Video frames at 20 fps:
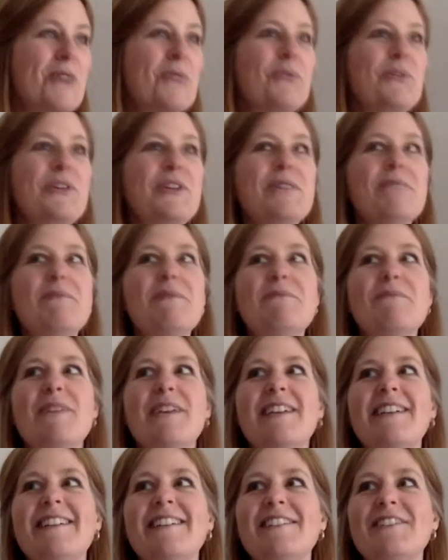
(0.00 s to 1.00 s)
Wouldn't it be
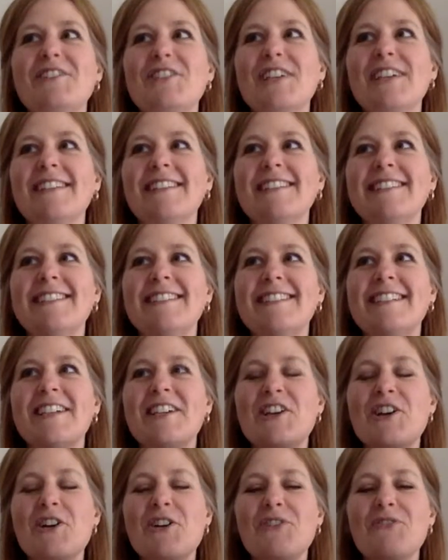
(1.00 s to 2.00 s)
better to just
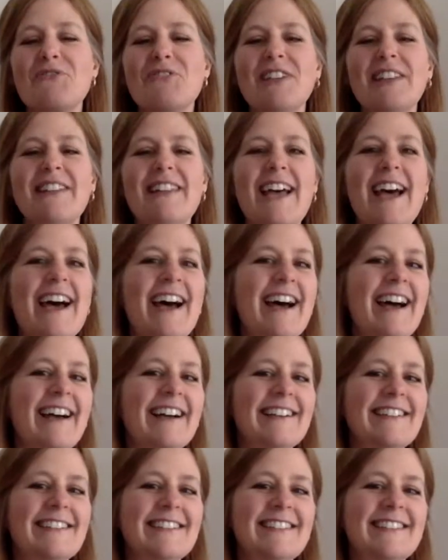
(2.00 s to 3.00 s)

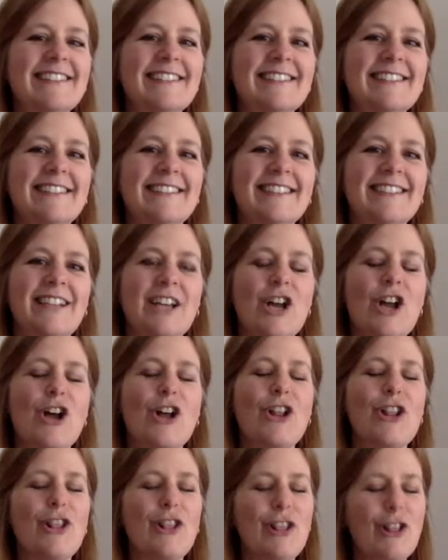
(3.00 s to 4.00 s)
relax,
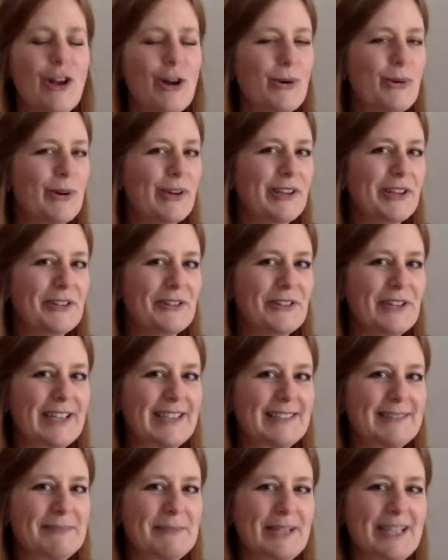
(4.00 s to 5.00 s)
lower your
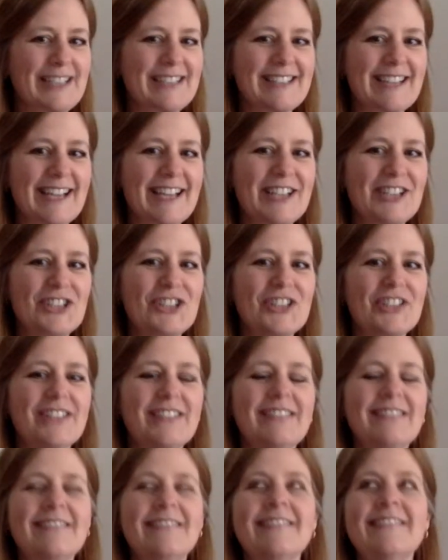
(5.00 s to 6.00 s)

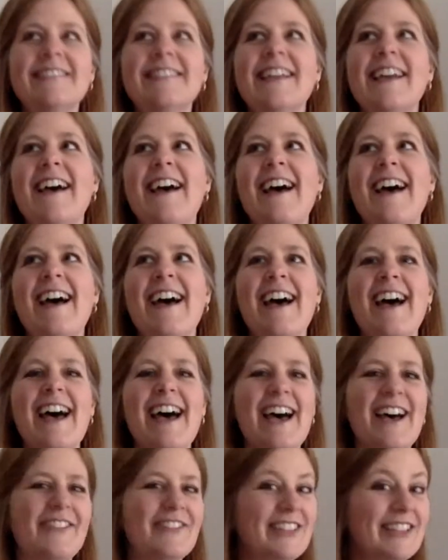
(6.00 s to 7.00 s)
expectations,
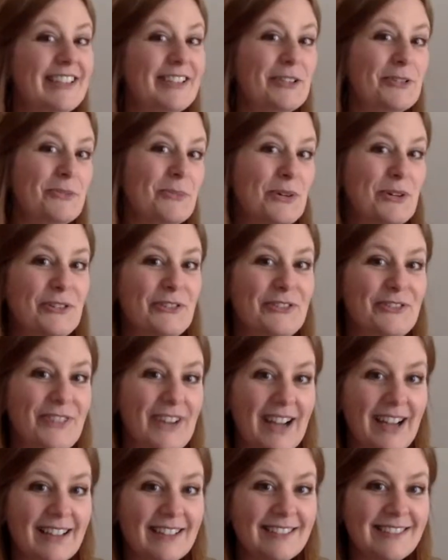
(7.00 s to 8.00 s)
have a little more
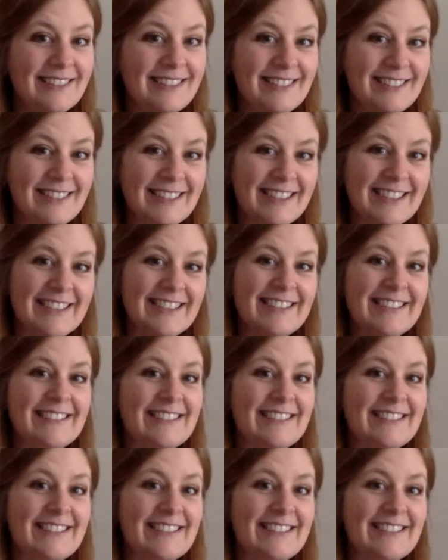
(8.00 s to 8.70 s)
fun?